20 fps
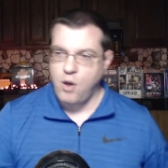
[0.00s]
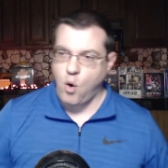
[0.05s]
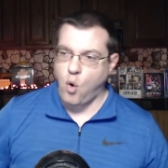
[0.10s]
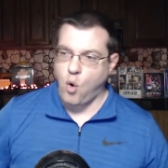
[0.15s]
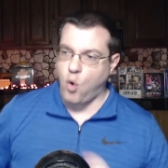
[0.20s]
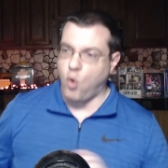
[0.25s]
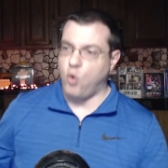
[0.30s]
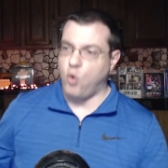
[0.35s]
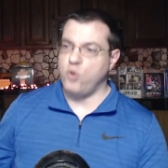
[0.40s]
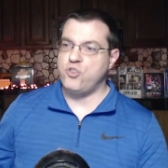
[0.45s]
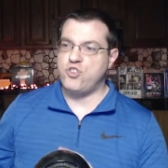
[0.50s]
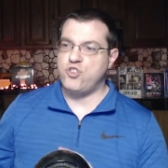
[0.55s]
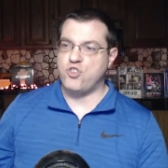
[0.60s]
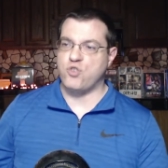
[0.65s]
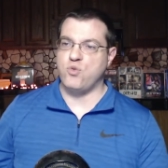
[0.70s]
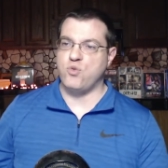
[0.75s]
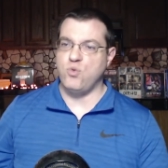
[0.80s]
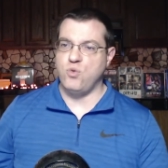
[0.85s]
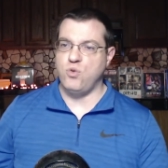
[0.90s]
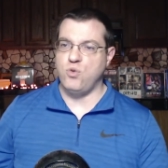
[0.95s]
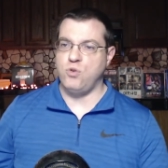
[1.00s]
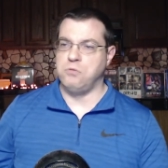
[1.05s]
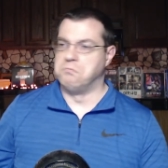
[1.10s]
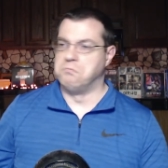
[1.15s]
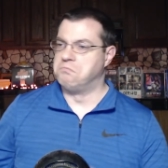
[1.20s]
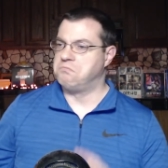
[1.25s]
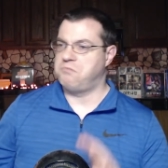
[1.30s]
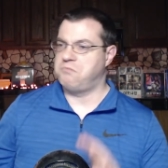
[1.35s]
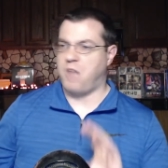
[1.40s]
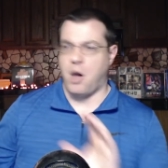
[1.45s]
old
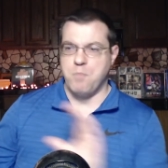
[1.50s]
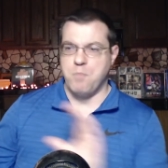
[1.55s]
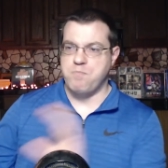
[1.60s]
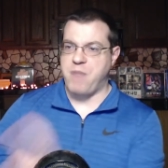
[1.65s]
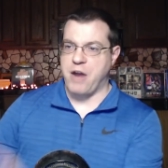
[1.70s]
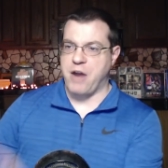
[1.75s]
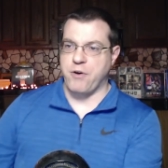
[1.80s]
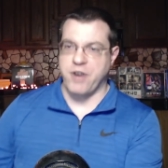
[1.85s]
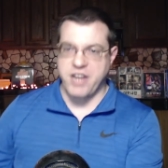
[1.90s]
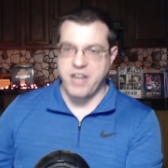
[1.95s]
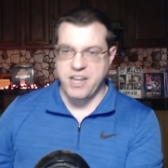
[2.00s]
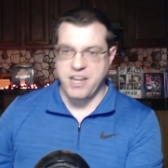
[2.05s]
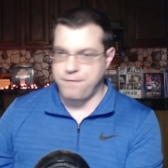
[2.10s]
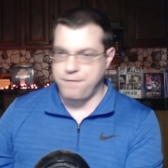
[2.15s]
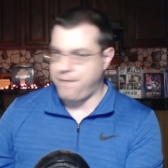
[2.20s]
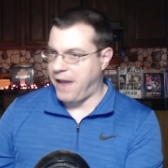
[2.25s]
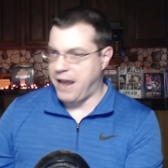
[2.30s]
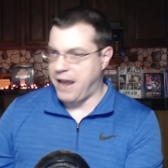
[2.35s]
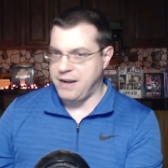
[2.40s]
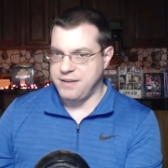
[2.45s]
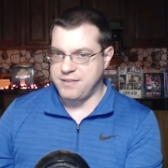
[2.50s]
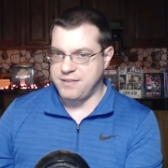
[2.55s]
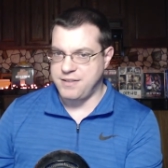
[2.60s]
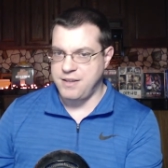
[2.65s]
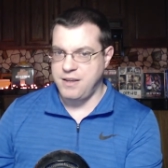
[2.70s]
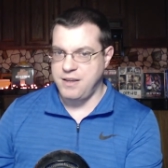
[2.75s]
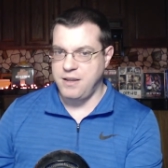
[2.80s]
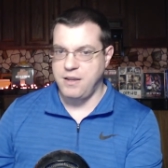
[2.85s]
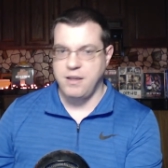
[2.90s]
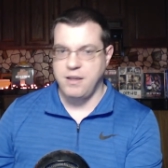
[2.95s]
school American
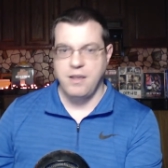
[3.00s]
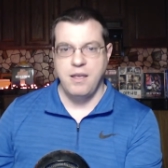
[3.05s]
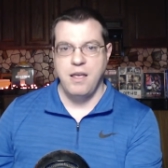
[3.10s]
fantasy,